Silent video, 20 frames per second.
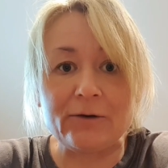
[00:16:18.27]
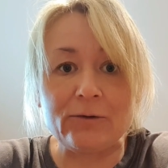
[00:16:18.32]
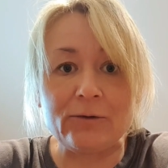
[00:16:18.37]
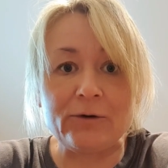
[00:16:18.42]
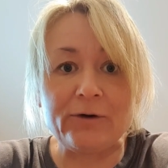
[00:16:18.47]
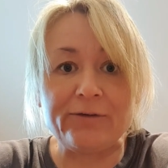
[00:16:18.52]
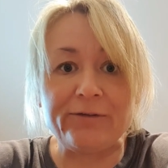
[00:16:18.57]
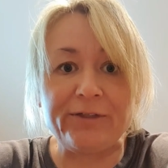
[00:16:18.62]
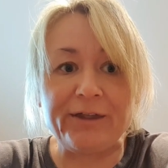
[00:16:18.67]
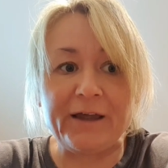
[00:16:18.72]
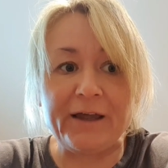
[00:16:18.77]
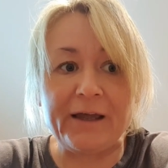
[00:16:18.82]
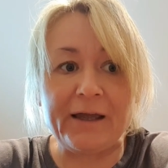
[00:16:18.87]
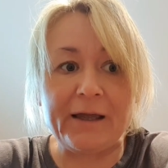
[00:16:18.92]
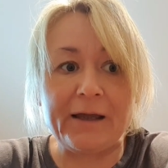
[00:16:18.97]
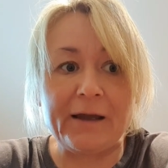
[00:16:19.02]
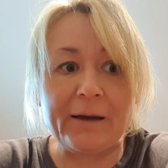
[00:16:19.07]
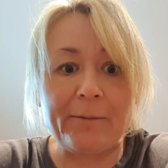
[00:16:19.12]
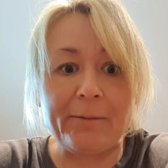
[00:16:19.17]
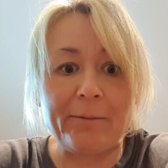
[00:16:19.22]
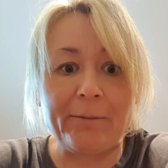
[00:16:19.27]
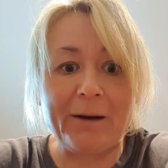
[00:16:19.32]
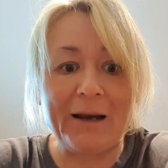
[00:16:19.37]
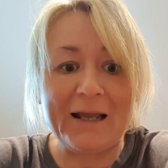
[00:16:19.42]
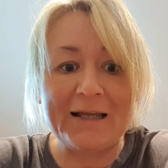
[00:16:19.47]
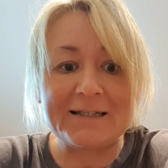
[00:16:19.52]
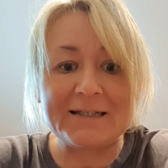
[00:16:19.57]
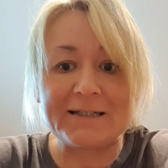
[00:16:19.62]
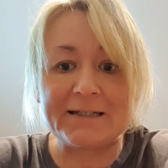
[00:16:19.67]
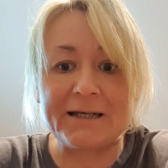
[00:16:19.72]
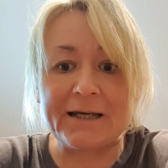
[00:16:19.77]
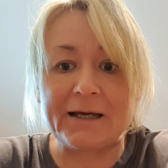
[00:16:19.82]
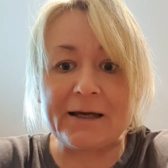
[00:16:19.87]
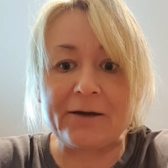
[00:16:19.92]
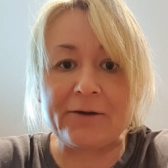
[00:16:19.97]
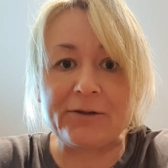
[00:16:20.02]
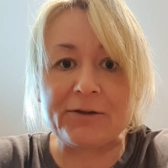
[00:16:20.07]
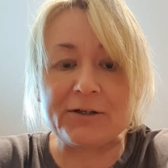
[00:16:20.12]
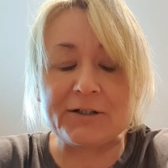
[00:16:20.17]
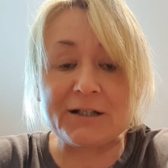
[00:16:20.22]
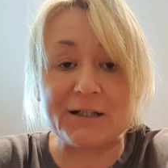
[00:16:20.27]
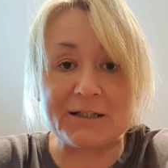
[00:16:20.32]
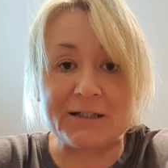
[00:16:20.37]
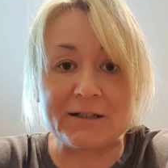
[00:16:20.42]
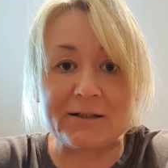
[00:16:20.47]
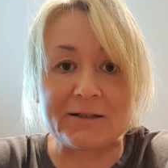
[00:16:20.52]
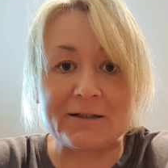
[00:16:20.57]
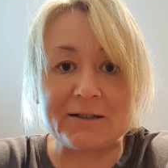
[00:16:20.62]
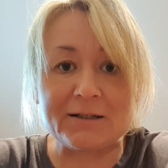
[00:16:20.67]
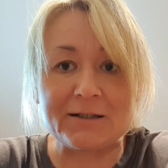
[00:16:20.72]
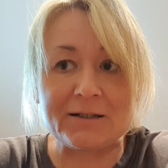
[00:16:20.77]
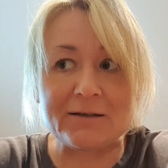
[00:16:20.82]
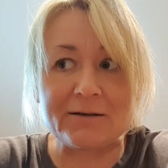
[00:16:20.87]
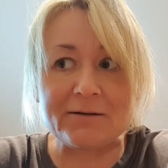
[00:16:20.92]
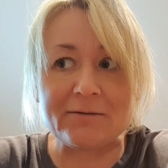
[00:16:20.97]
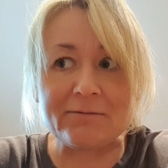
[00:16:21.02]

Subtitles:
all of the plastic that doesn't